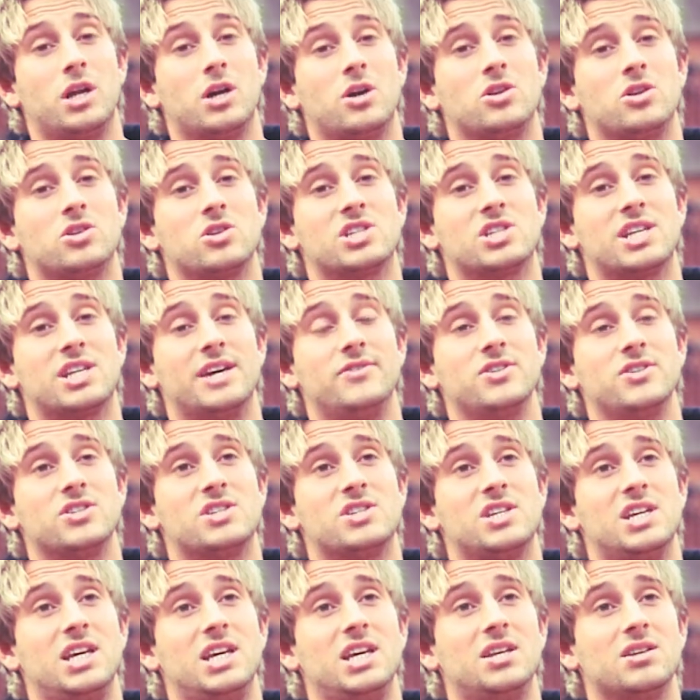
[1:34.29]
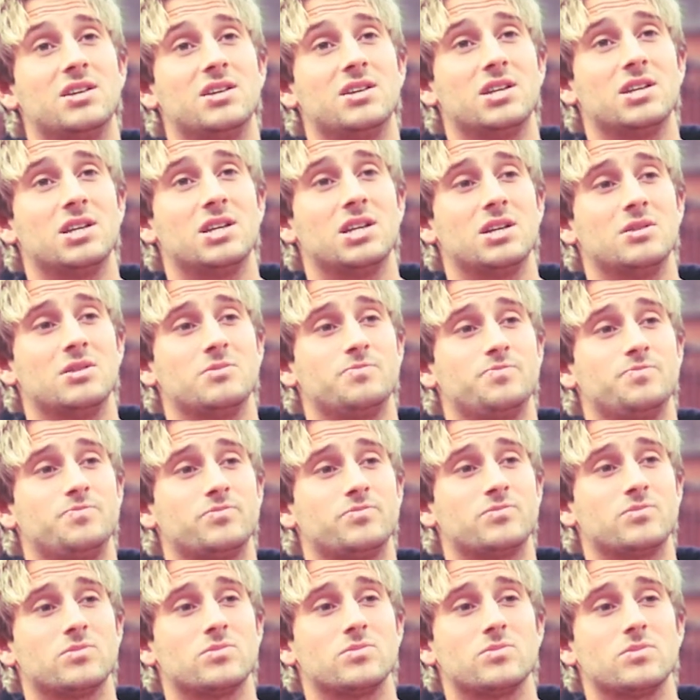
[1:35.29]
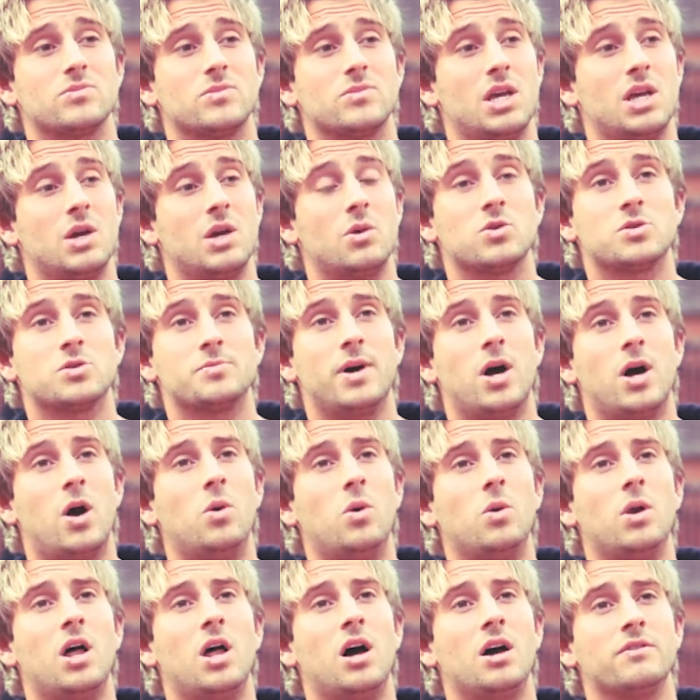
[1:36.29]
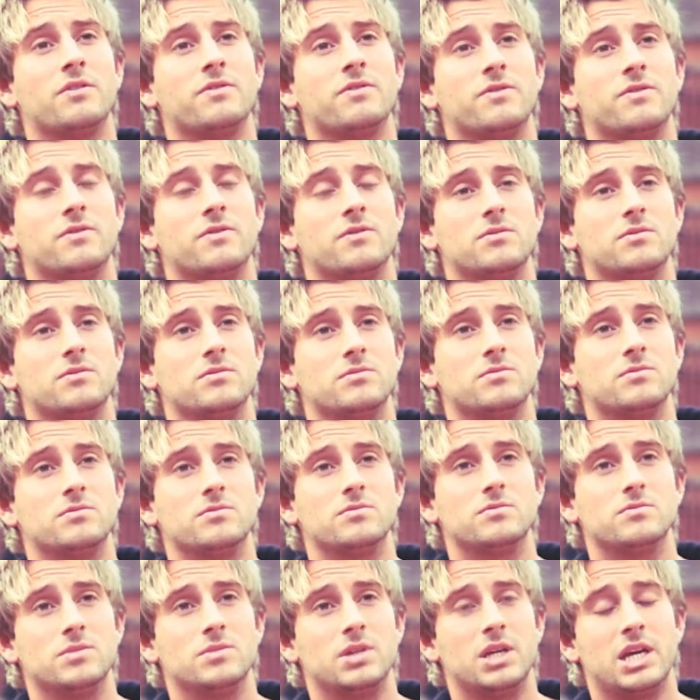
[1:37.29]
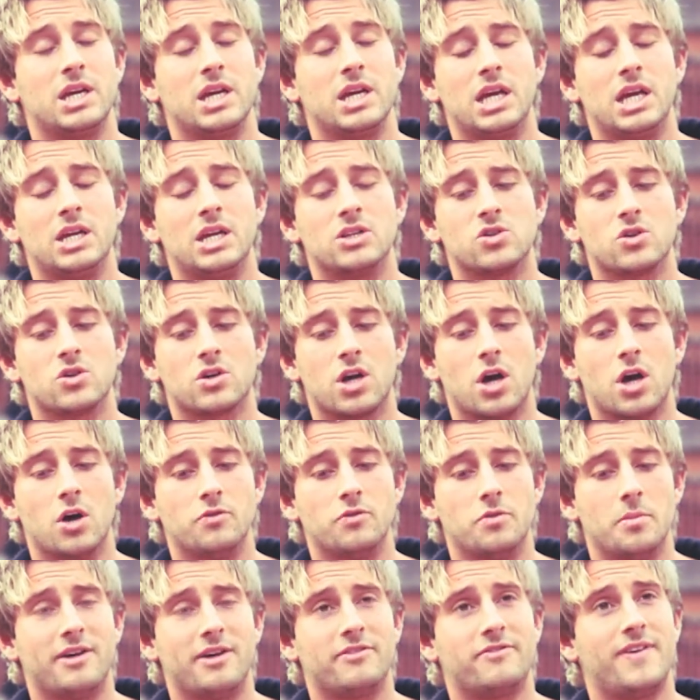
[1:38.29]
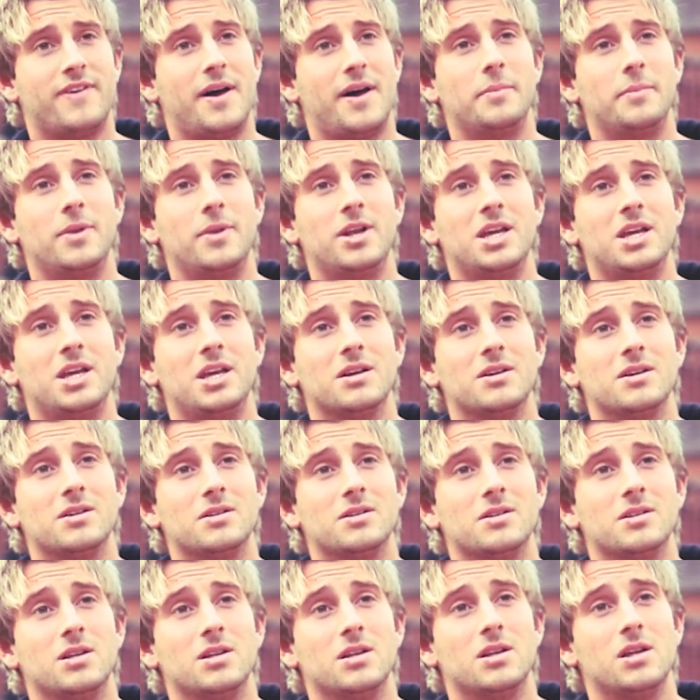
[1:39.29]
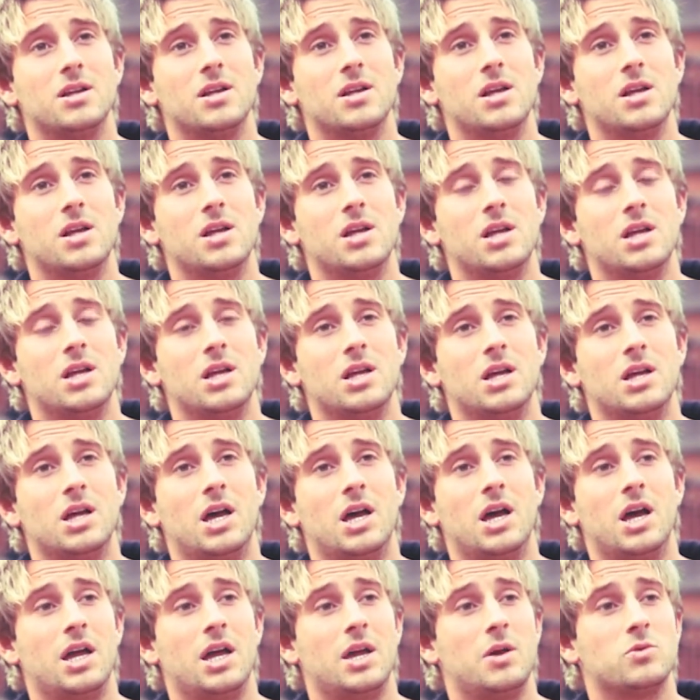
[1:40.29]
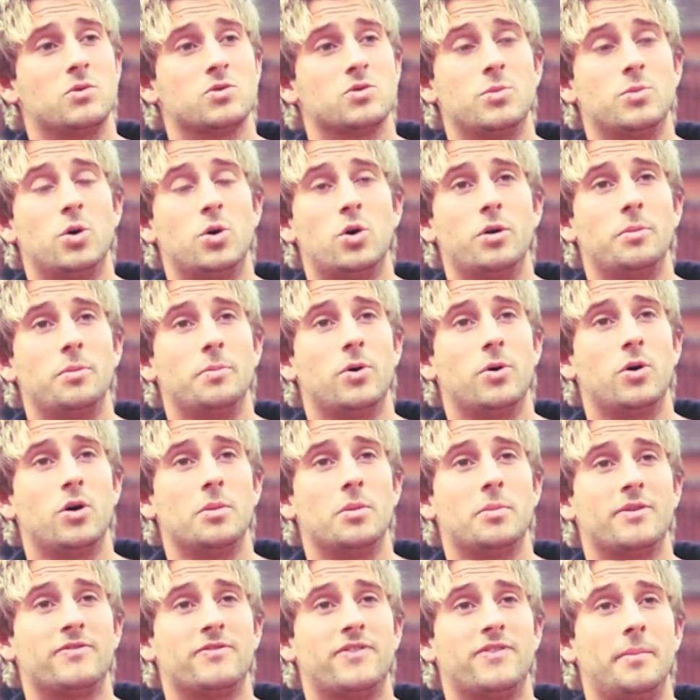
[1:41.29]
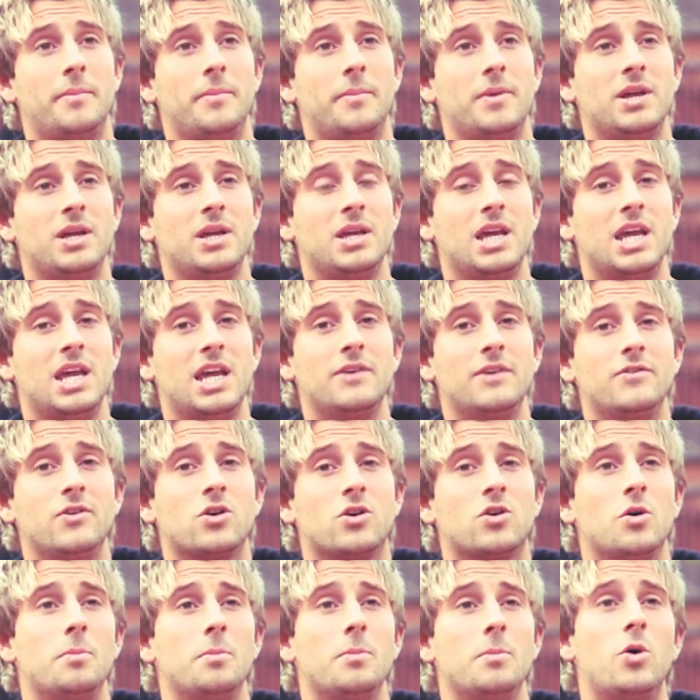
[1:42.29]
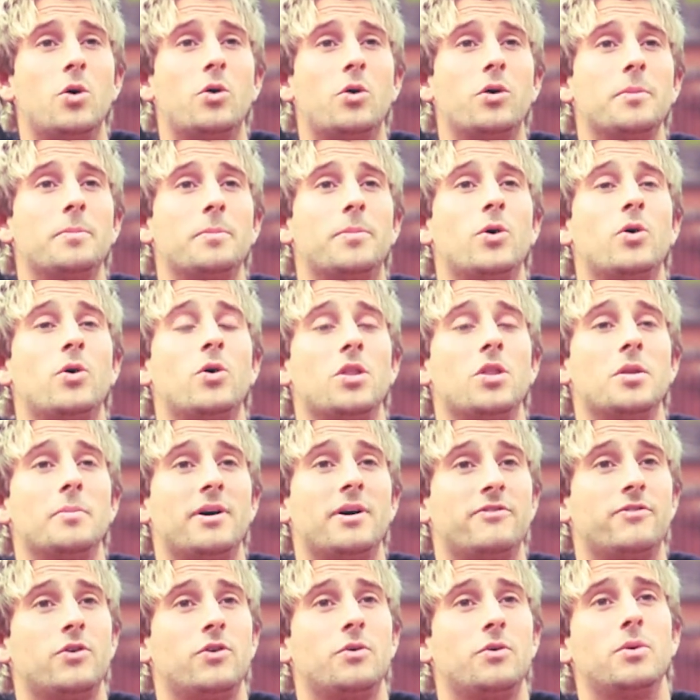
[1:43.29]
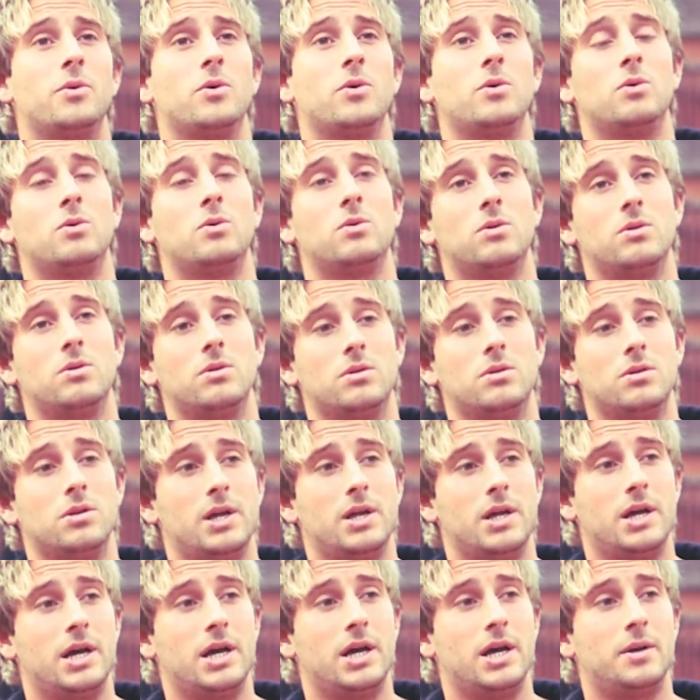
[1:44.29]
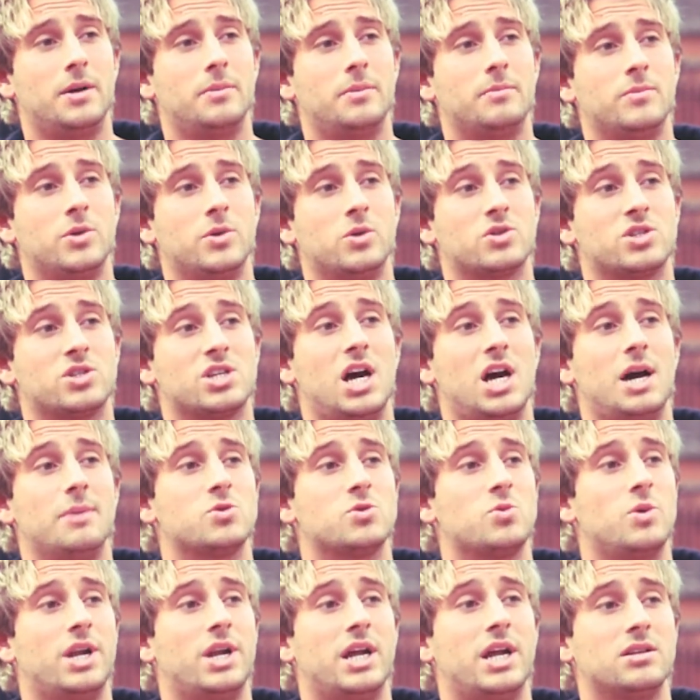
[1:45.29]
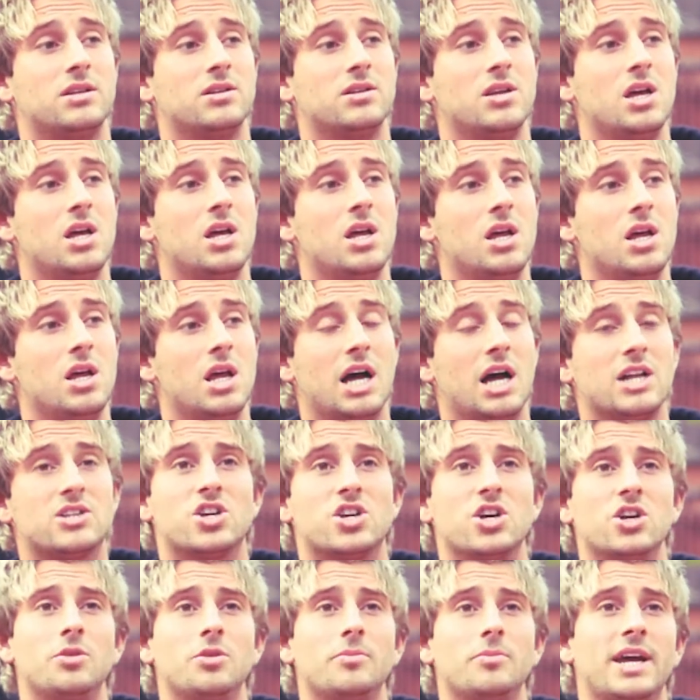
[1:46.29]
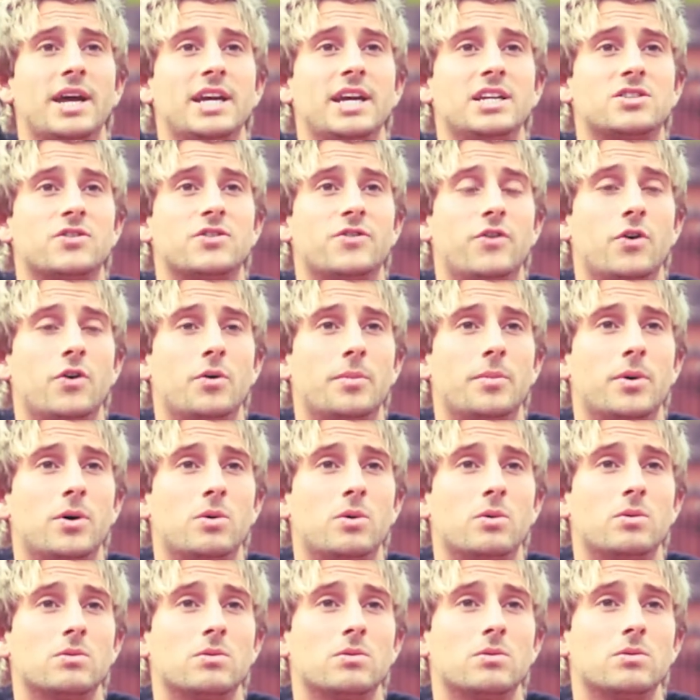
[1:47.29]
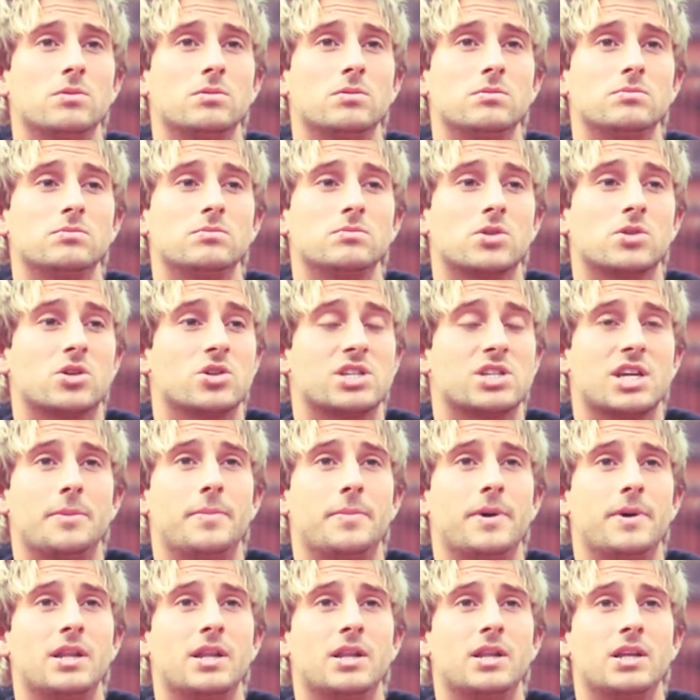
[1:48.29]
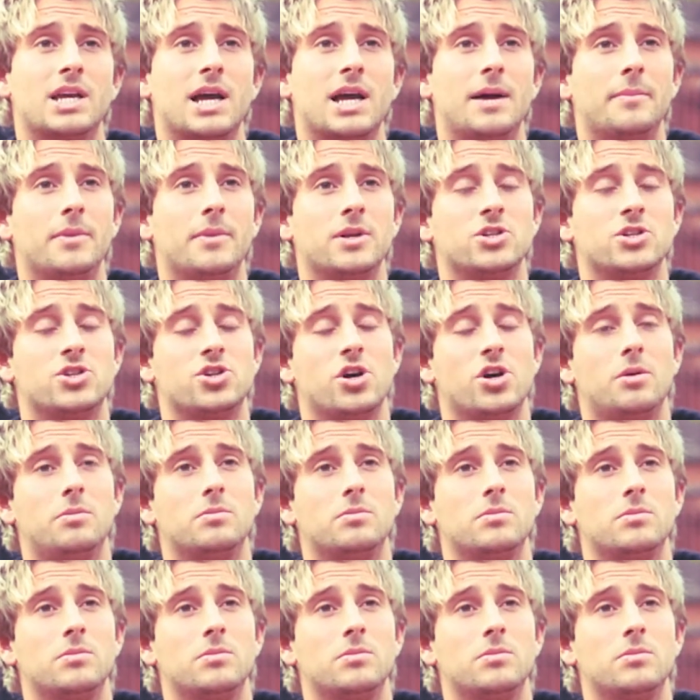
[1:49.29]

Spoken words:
got to 17, it was my whole life. It took over my family. It was more important than my family. It even became more important than my football. There were times when I'd turn up late to football because I'd be in the gambling shop.